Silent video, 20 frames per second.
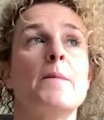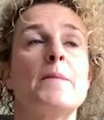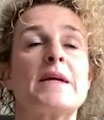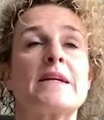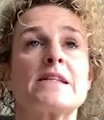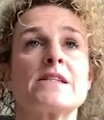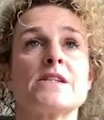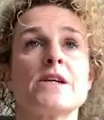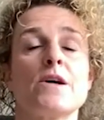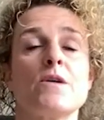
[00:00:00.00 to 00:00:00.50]

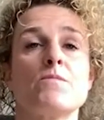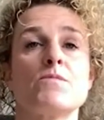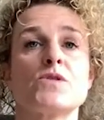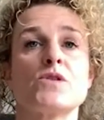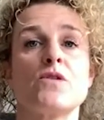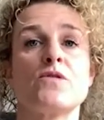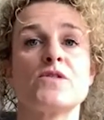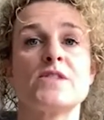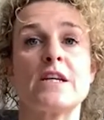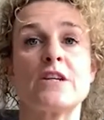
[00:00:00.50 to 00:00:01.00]
In terms
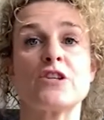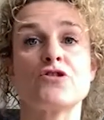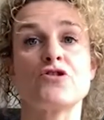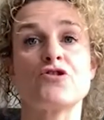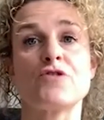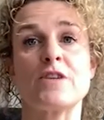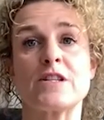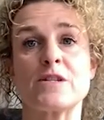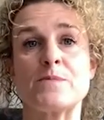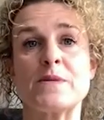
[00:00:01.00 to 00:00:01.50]
of sexually
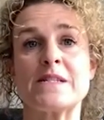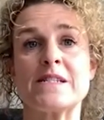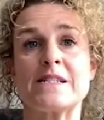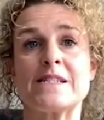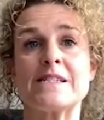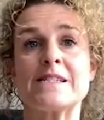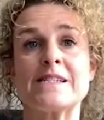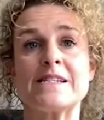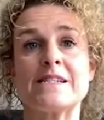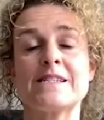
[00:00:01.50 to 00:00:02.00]
transmitted
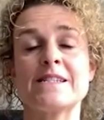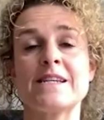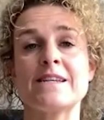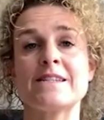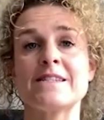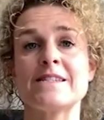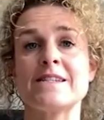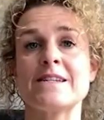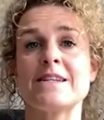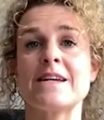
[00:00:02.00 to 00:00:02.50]
disease
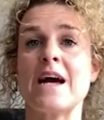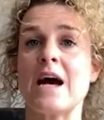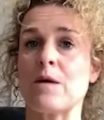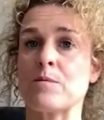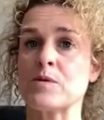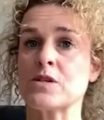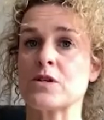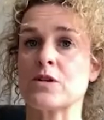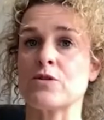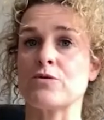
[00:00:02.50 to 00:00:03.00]
testing,
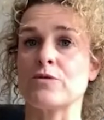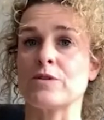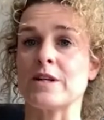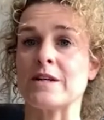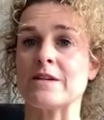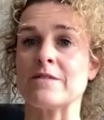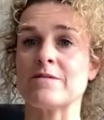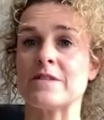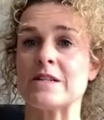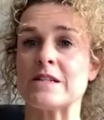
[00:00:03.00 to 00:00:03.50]

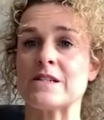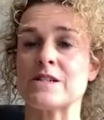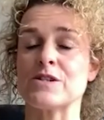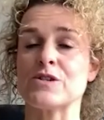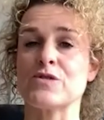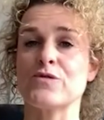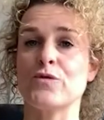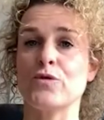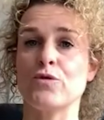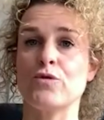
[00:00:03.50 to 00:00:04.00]
absolutely. This
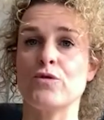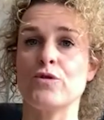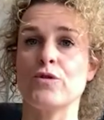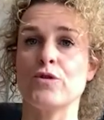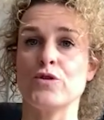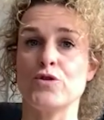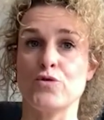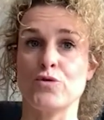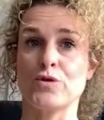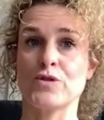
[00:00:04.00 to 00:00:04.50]
is for
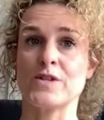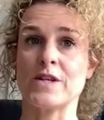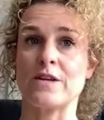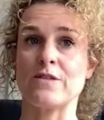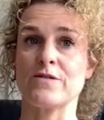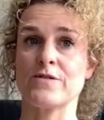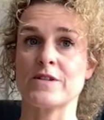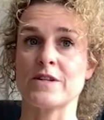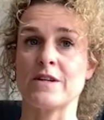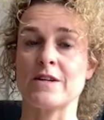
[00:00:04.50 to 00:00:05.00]
your
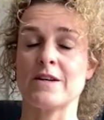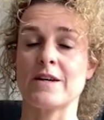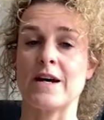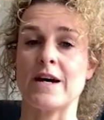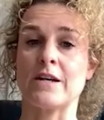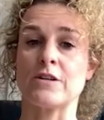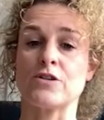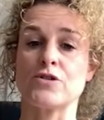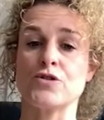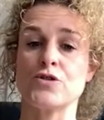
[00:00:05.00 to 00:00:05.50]
safety
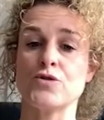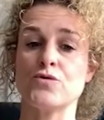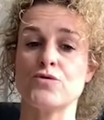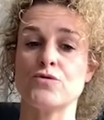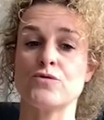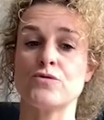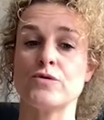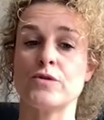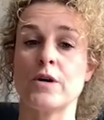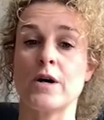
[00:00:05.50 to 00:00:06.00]
and
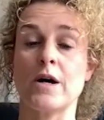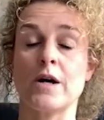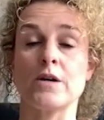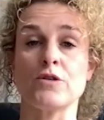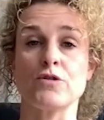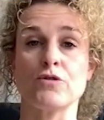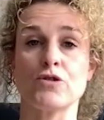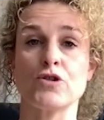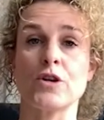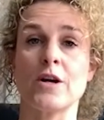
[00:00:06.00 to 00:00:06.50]
your
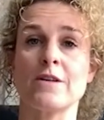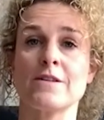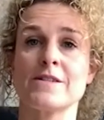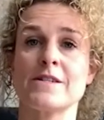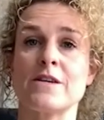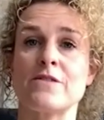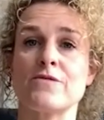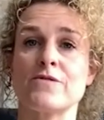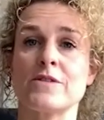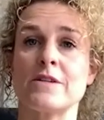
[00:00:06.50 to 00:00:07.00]
child's
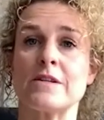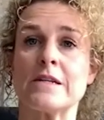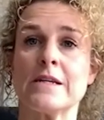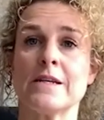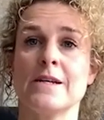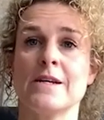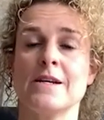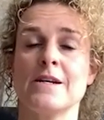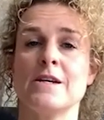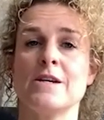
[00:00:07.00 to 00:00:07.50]
safety.
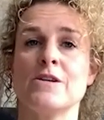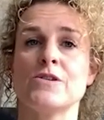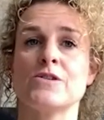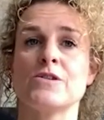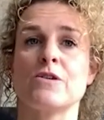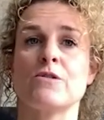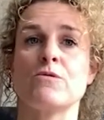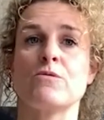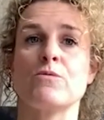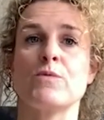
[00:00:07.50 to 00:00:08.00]

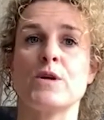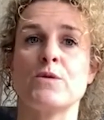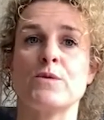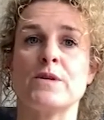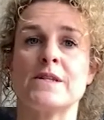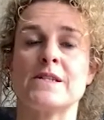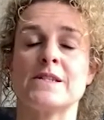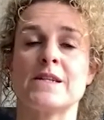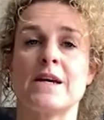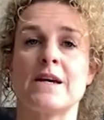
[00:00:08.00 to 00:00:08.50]
So we
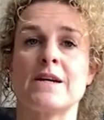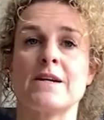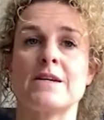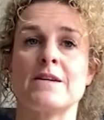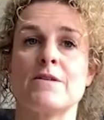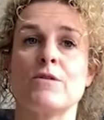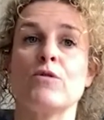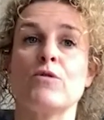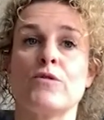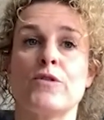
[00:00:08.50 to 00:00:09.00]
would
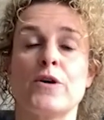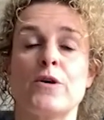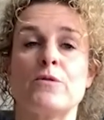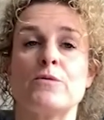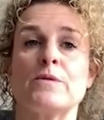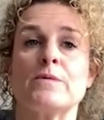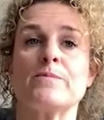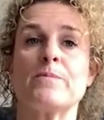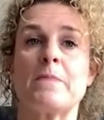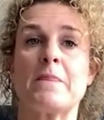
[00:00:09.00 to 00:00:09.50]
say,
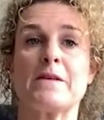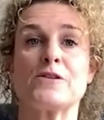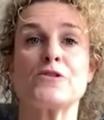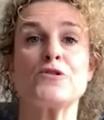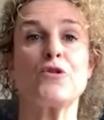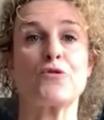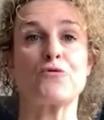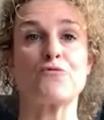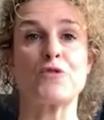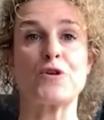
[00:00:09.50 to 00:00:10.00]
although it's
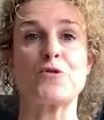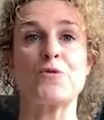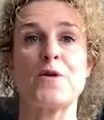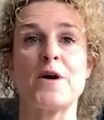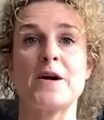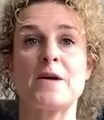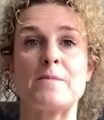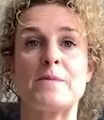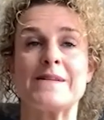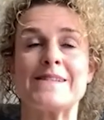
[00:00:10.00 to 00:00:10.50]
not a
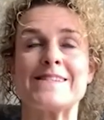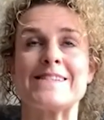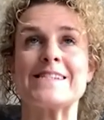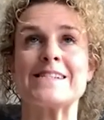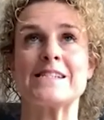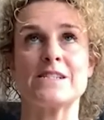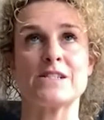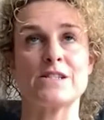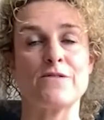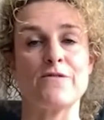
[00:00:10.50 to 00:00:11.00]
requirement,
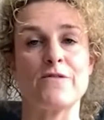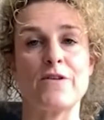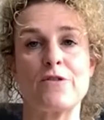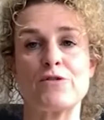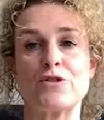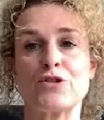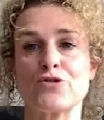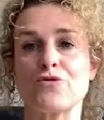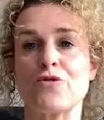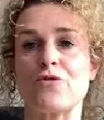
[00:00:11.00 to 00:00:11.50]
it is a
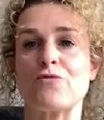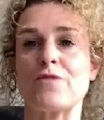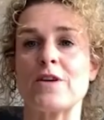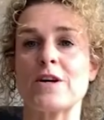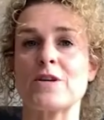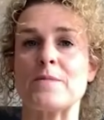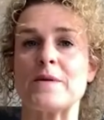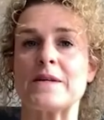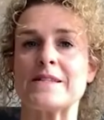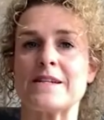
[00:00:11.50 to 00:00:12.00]
very strong
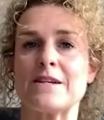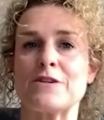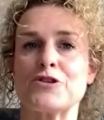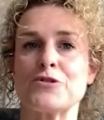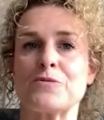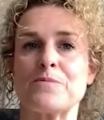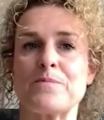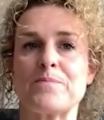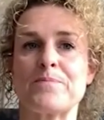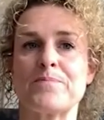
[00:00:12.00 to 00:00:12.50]

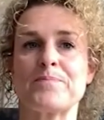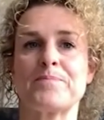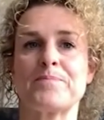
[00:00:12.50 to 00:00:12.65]
recommendation.